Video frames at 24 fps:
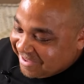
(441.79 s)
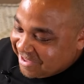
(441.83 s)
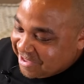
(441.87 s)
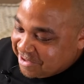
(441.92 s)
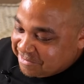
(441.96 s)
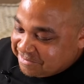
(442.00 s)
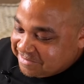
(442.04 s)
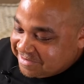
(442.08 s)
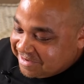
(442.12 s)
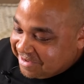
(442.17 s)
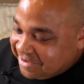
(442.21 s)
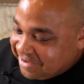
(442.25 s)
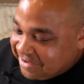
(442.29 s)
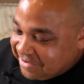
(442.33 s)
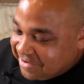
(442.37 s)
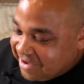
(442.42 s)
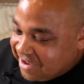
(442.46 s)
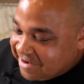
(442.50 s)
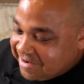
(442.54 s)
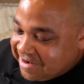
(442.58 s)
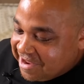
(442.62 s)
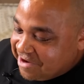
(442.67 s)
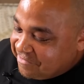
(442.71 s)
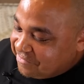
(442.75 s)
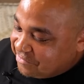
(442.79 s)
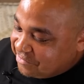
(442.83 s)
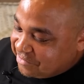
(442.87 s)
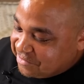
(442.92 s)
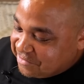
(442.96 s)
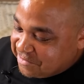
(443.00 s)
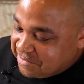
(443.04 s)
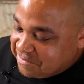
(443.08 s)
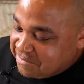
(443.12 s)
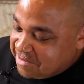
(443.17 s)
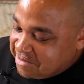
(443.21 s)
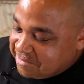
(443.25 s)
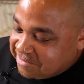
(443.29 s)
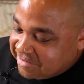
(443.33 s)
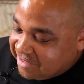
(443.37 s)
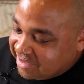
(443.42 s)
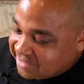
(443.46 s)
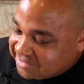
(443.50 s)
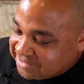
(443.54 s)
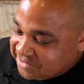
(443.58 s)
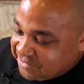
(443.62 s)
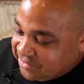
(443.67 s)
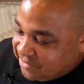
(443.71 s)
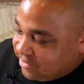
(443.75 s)
I'm telling you, I never would have remembered.
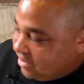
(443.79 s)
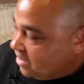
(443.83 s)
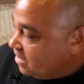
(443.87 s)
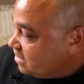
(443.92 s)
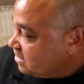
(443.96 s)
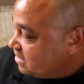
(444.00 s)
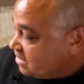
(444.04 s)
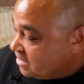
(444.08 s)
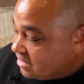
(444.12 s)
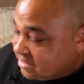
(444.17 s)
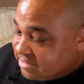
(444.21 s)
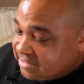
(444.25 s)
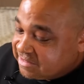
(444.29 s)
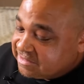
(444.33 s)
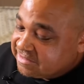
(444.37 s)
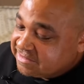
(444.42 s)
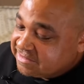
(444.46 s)
That's crazy. I